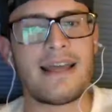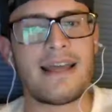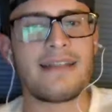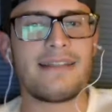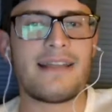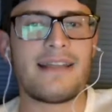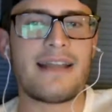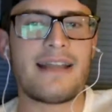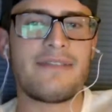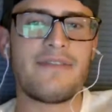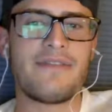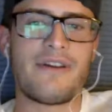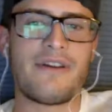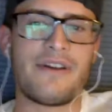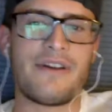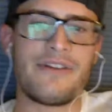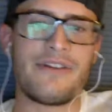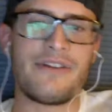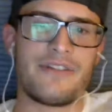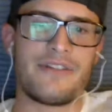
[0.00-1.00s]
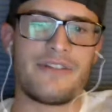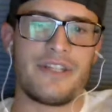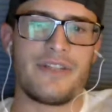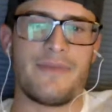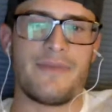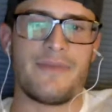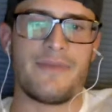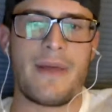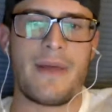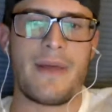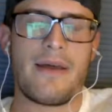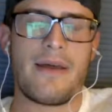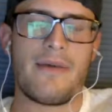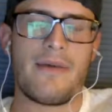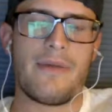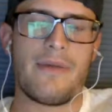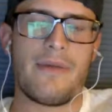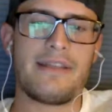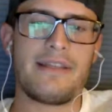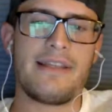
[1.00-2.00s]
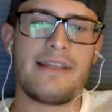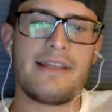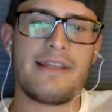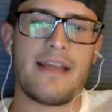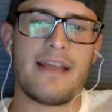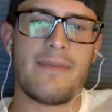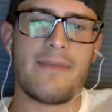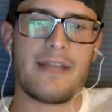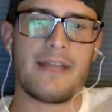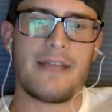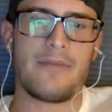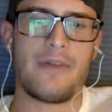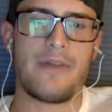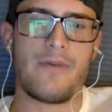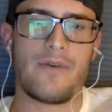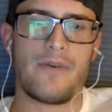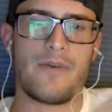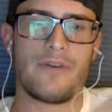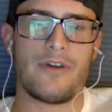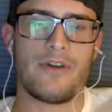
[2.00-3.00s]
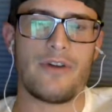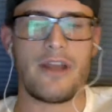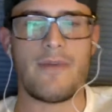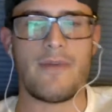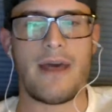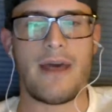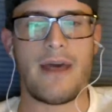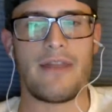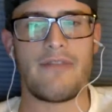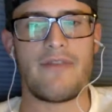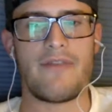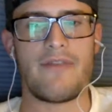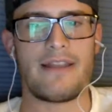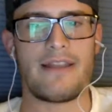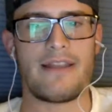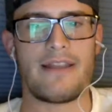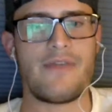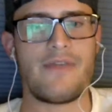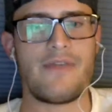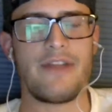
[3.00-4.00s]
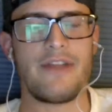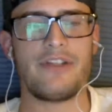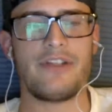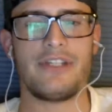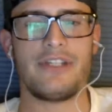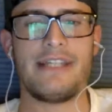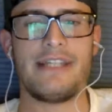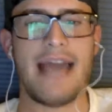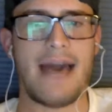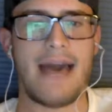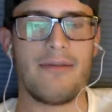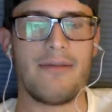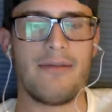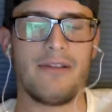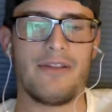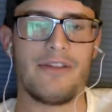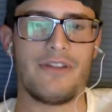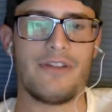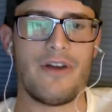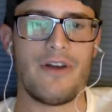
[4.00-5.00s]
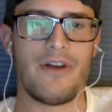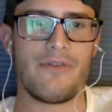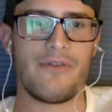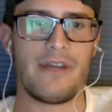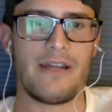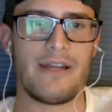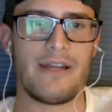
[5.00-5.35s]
that's very interesting to me. This time last week, we were talking about the fact that you can't just dabble in the zone read.